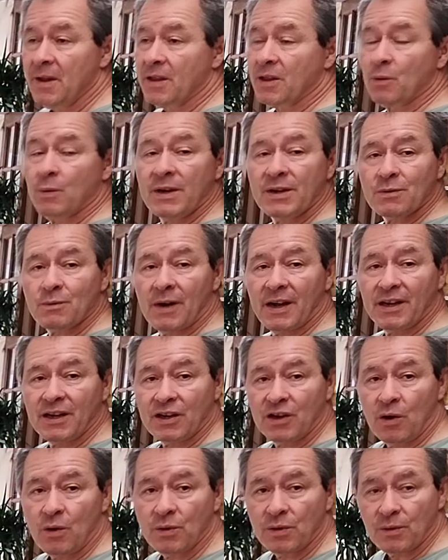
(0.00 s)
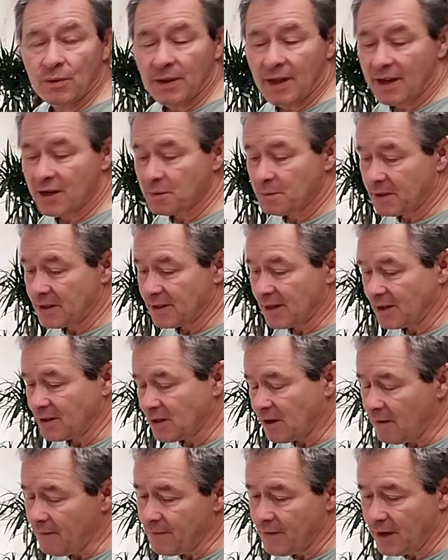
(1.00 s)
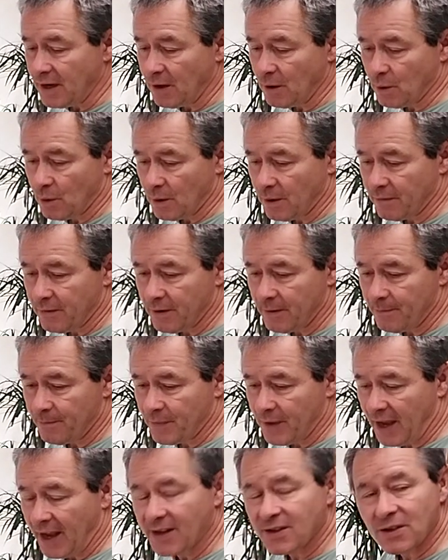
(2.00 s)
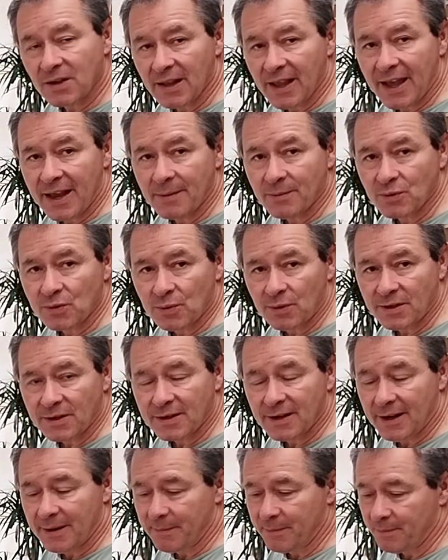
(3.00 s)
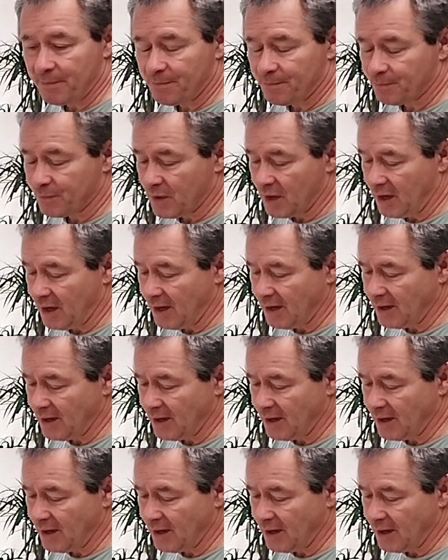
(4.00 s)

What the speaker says: The reason why I don't do that is because I saw a video of Ansel Adams one time, and